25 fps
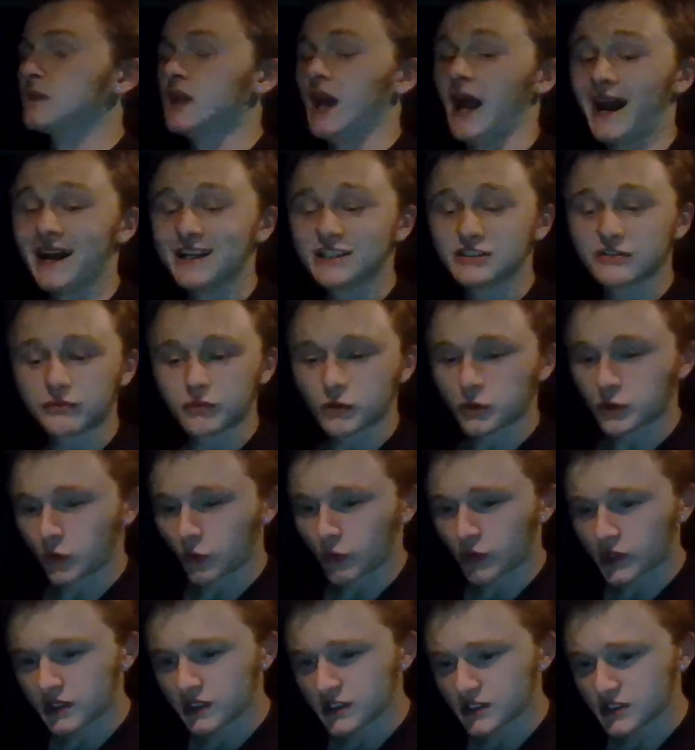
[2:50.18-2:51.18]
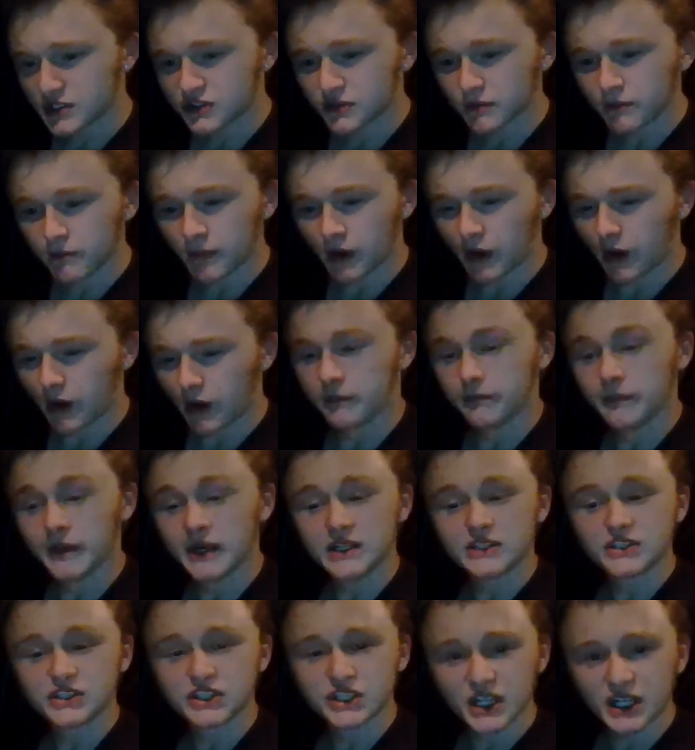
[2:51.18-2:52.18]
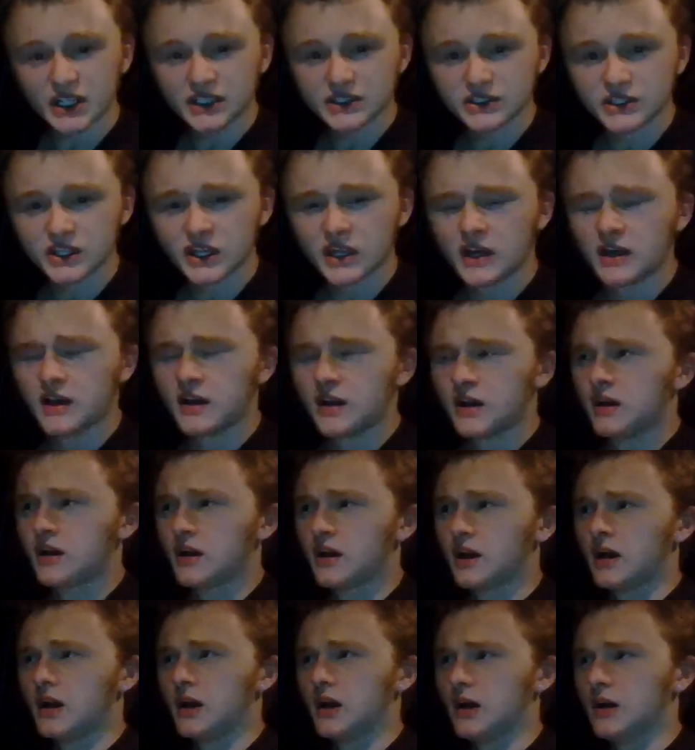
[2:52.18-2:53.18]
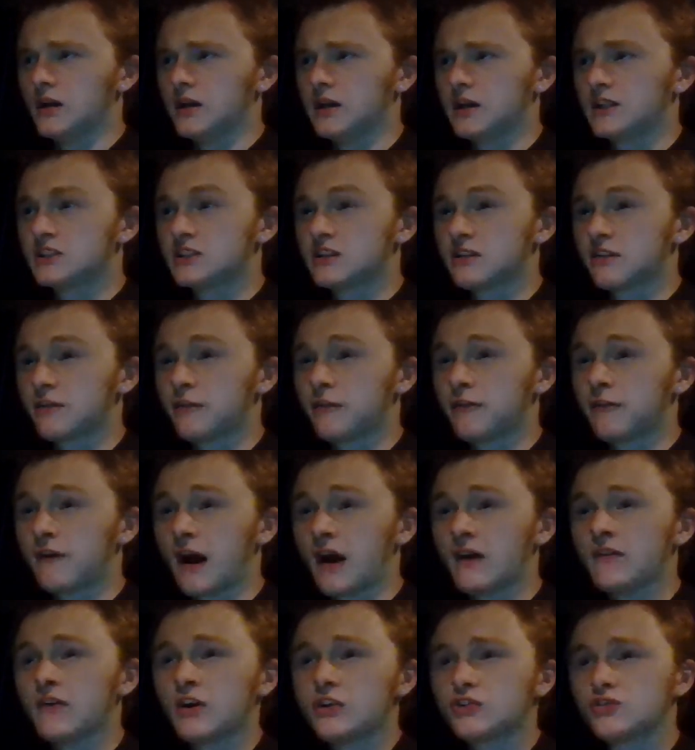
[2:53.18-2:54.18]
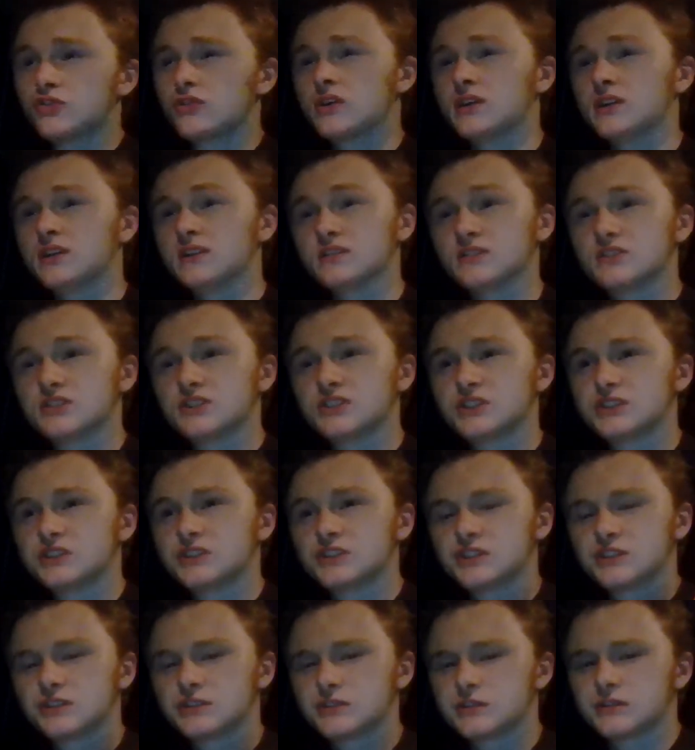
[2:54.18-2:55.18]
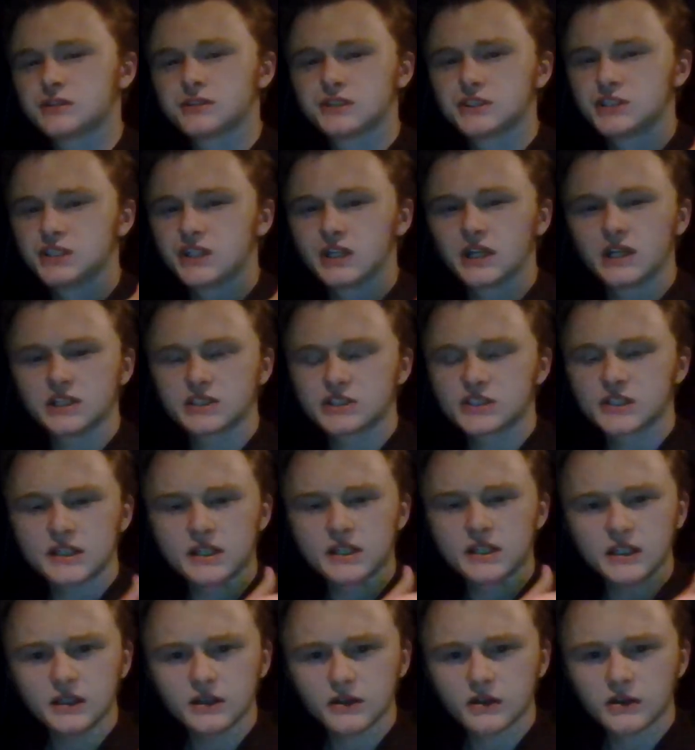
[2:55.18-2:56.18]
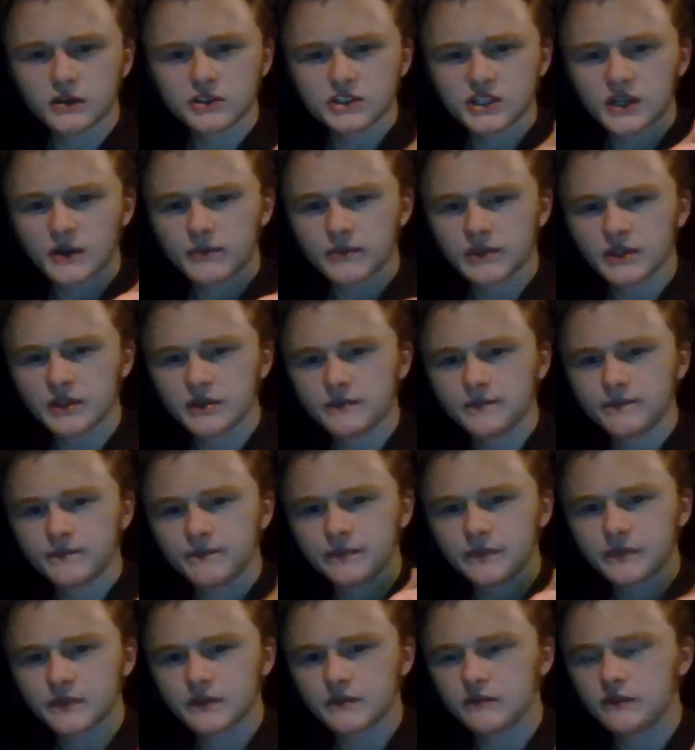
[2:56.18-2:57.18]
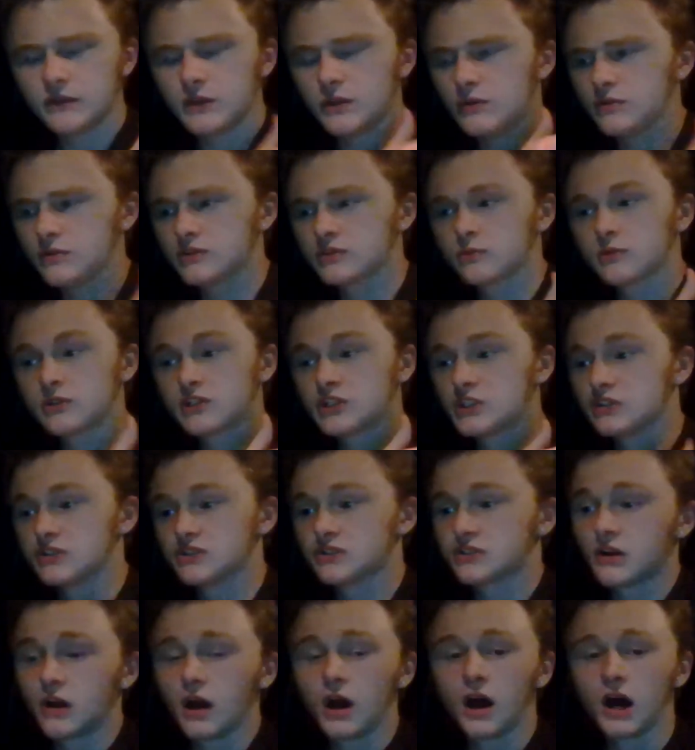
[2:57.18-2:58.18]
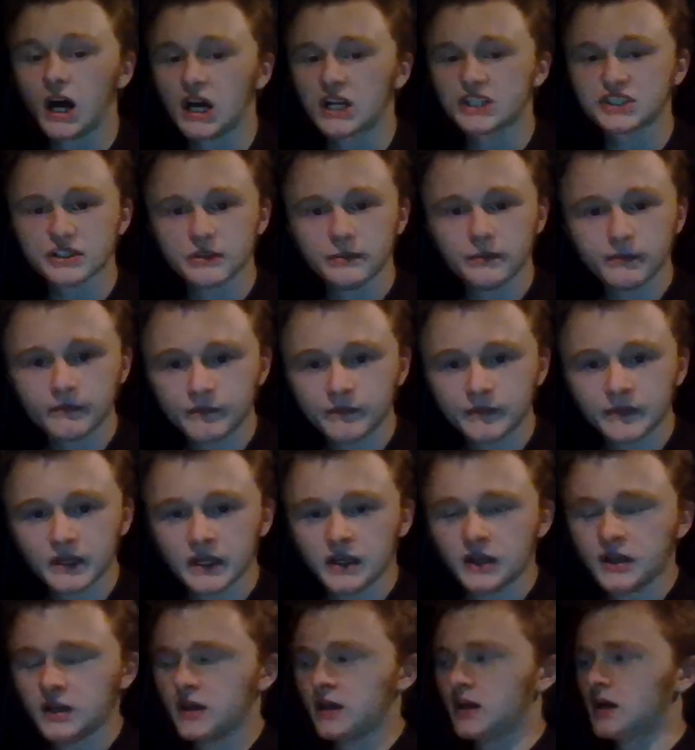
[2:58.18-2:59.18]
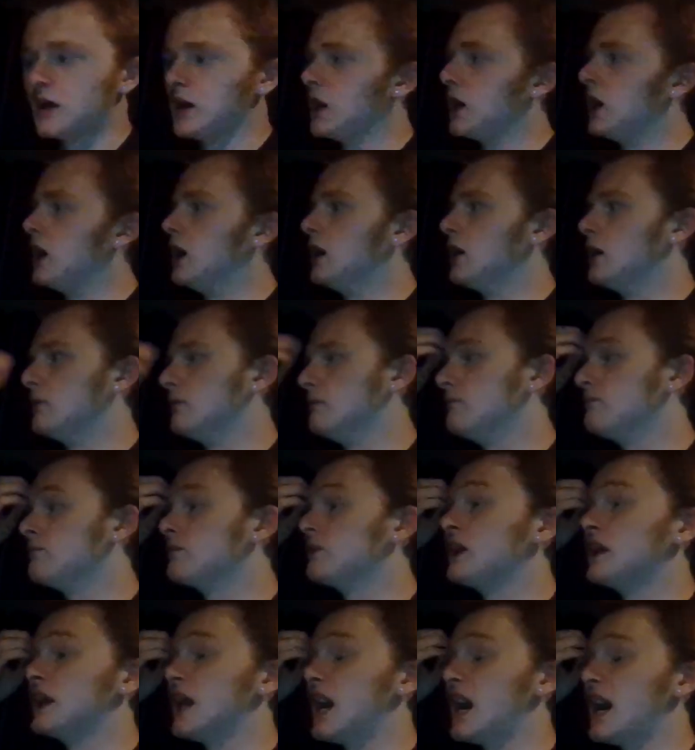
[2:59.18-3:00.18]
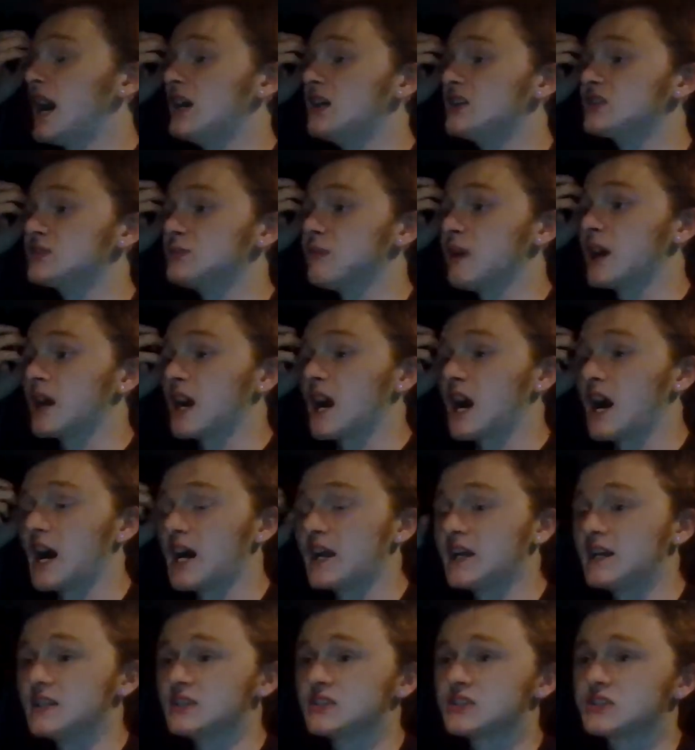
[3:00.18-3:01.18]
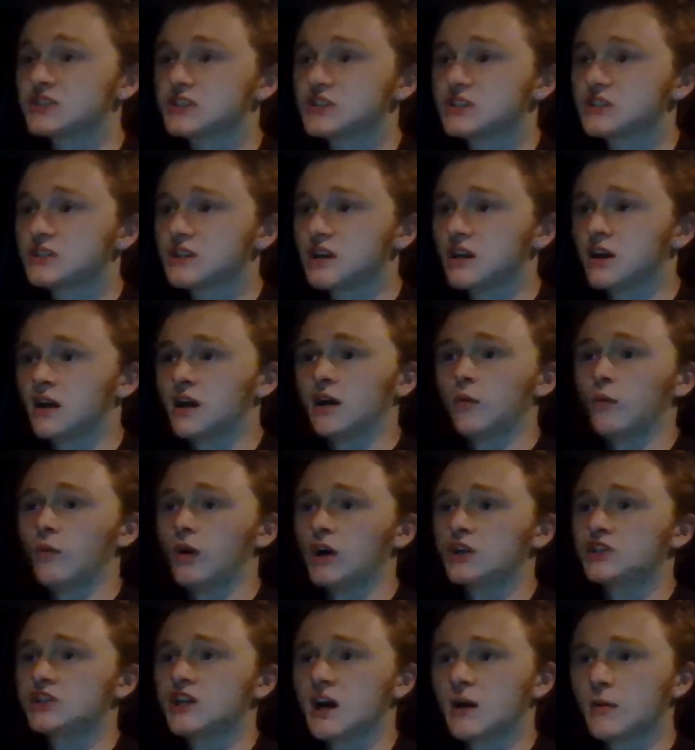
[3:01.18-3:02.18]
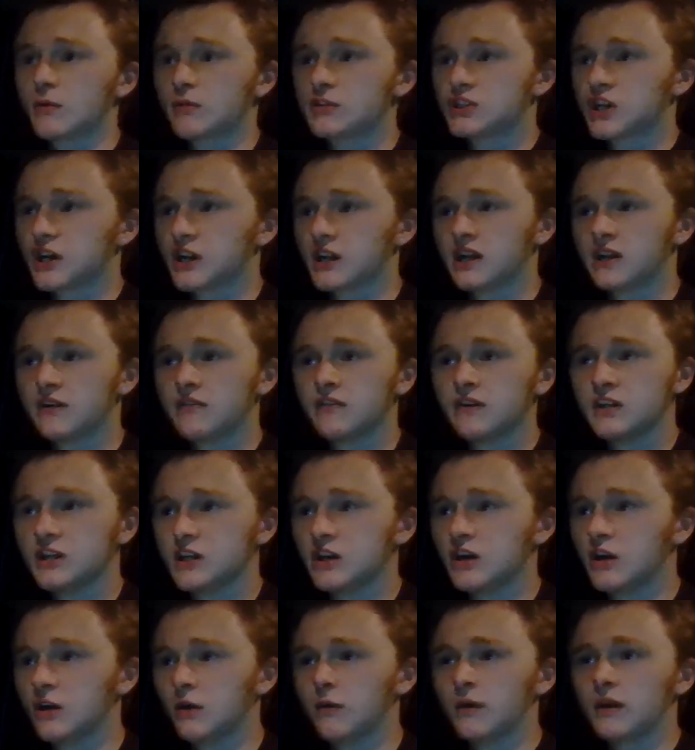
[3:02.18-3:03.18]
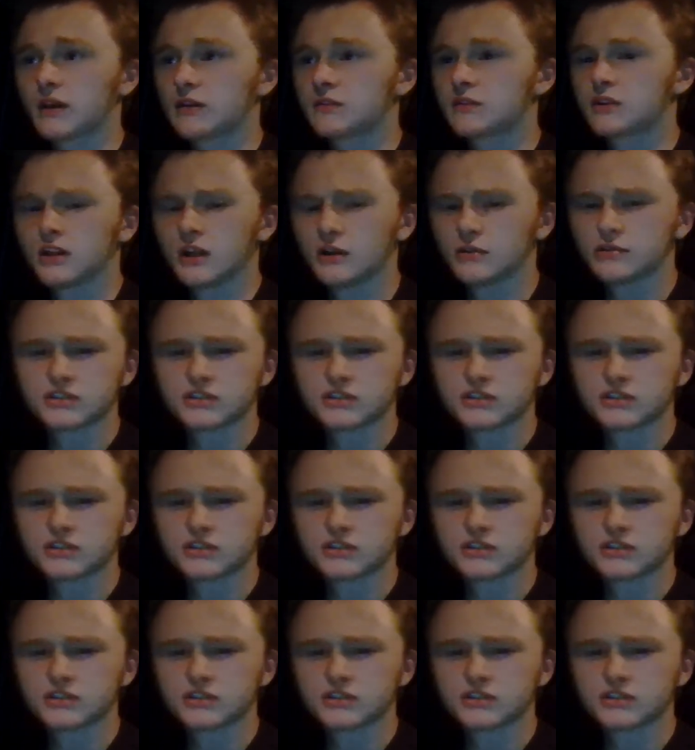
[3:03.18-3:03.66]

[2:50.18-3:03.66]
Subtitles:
As of recording this on May 6th, it's at 560 or something views, which is awesome. It has my highest watch hours on any video at close